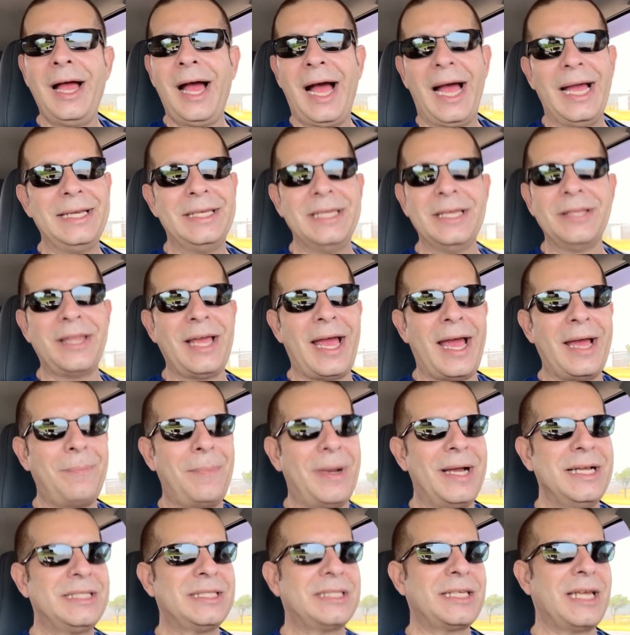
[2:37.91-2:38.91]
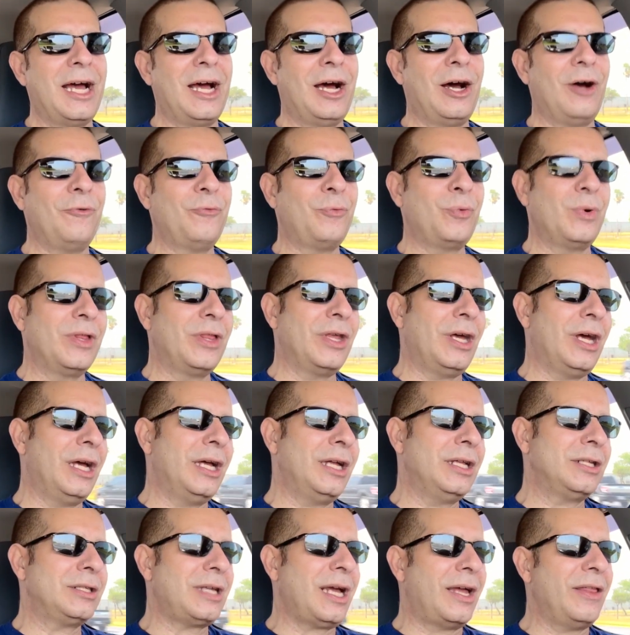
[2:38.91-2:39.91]
I did that myself with
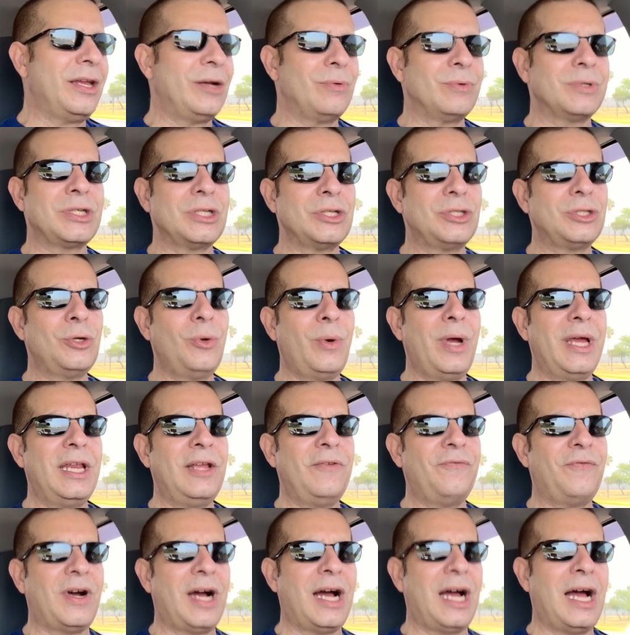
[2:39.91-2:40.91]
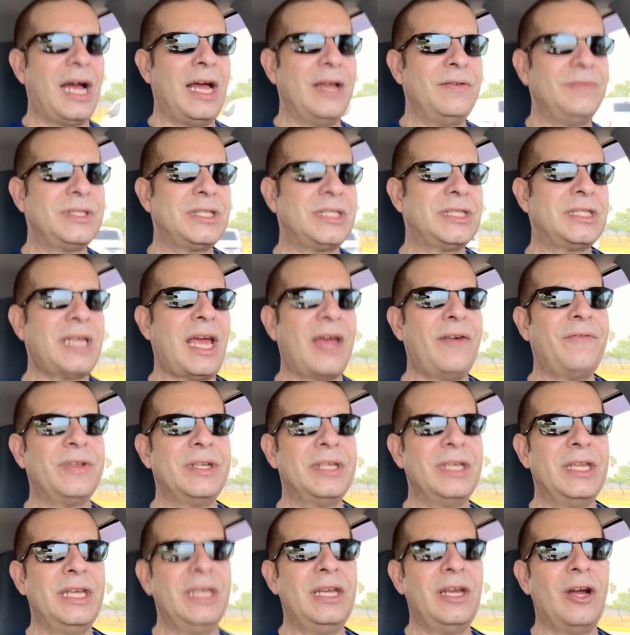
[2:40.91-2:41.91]
a
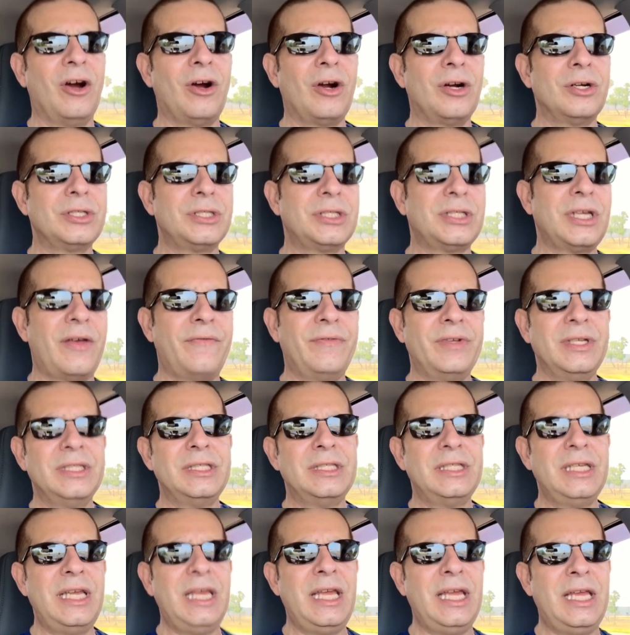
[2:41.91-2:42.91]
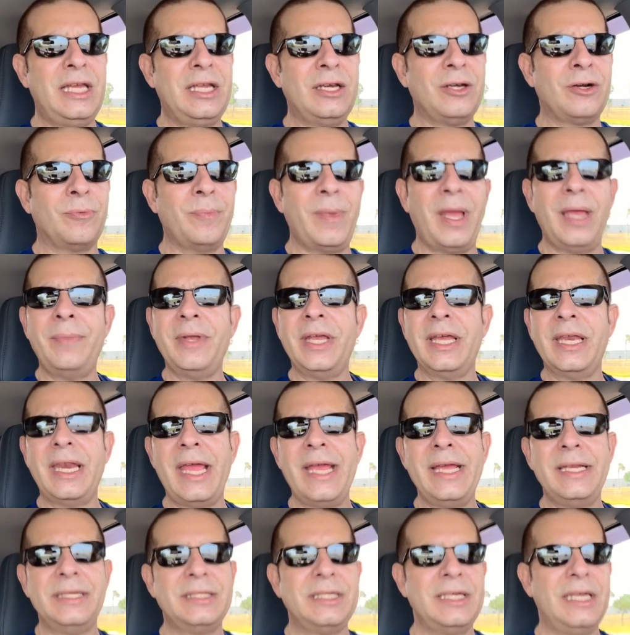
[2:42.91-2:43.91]
285/70 R17 or maybe an
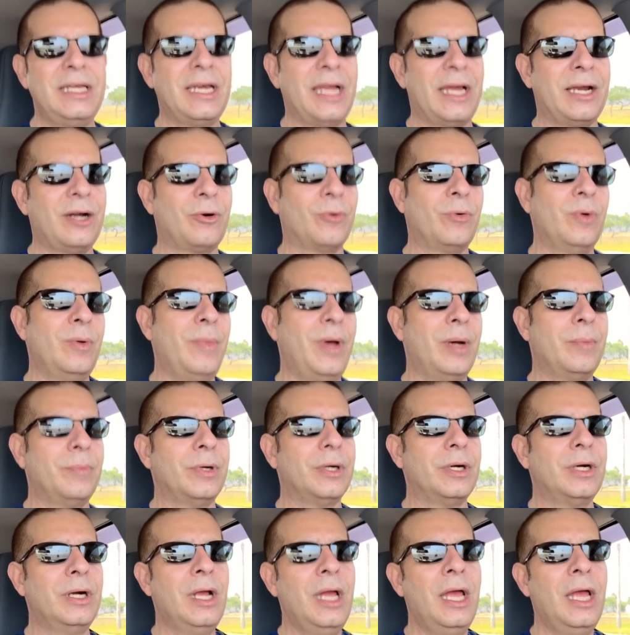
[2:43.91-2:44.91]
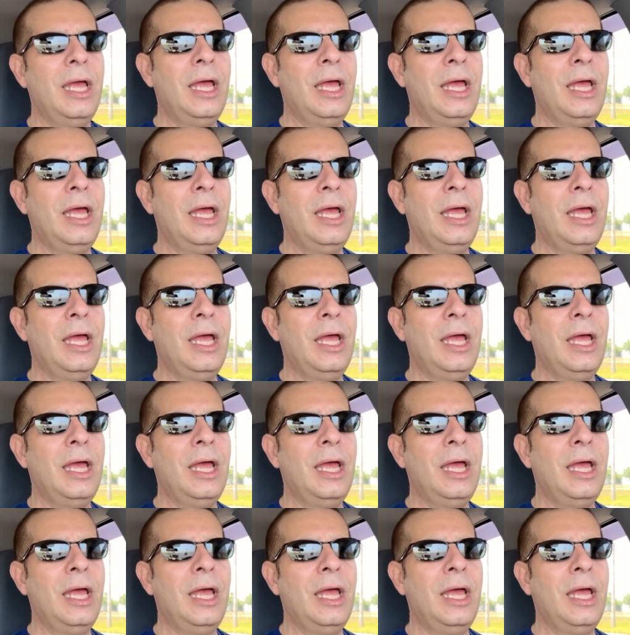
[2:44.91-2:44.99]
18, I don't remember.